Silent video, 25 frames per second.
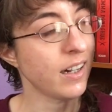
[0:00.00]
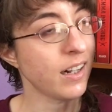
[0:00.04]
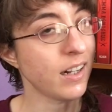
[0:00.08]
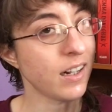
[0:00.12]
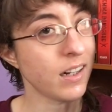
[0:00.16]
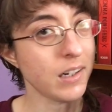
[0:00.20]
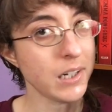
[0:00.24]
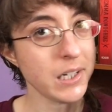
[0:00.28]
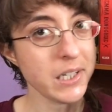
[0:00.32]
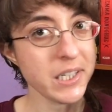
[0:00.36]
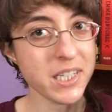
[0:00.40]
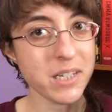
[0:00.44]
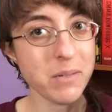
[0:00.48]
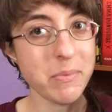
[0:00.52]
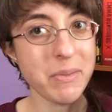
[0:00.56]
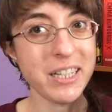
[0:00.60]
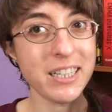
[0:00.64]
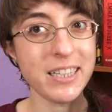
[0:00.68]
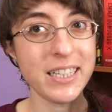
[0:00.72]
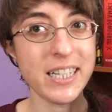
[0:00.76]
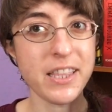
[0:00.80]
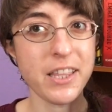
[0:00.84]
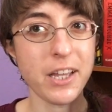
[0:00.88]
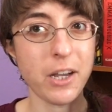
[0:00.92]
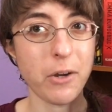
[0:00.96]

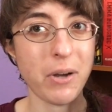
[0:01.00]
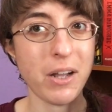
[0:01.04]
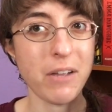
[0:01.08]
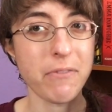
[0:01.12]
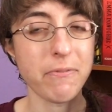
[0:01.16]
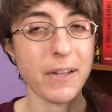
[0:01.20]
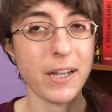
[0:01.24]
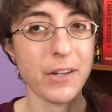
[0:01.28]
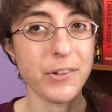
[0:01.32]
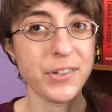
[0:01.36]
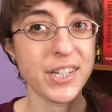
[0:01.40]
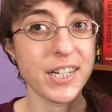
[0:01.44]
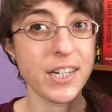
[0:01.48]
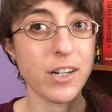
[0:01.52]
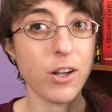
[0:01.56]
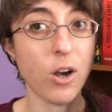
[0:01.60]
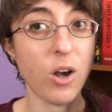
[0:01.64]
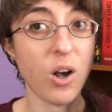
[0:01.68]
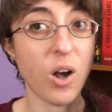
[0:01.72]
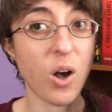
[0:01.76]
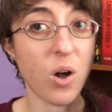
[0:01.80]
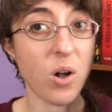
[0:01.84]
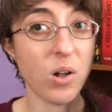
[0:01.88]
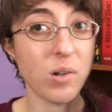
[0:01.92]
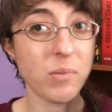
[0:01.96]
Ultimately, though, I found it
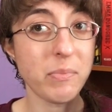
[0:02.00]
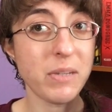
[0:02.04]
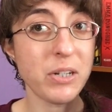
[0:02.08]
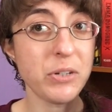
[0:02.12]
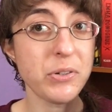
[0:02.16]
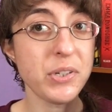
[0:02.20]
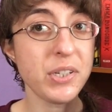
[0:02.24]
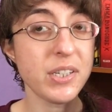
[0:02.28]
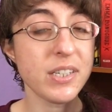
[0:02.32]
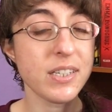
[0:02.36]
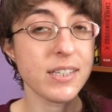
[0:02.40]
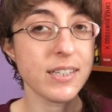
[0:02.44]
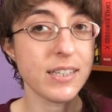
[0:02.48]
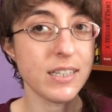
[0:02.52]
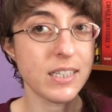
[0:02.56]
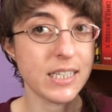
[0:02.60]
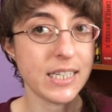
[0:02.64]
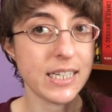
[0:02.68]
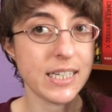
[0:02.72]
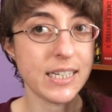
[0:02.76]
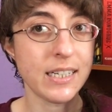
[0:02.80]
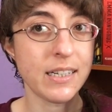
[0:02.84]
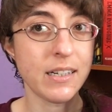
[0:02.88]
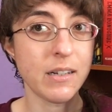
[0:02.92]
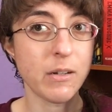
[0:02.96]
almost
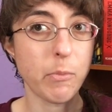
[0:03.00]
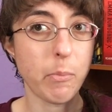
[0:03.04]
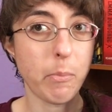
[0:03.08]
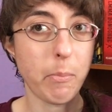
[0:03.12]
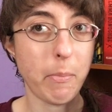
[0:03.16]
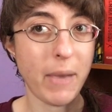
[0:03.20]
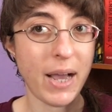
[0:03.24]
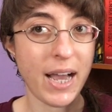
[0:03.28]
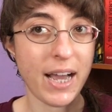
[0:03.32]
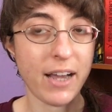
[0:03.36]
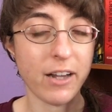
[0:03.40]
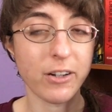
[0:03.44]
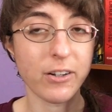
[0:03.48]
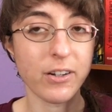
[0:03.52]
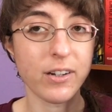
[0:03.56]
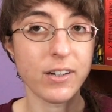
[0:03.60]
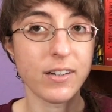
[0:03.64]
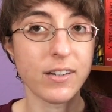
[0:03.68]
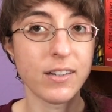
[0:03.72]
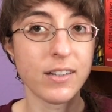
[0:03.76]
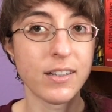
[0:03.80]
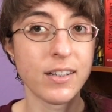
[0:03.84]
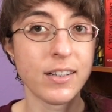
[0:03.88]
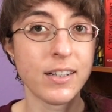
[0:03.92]
didn't matter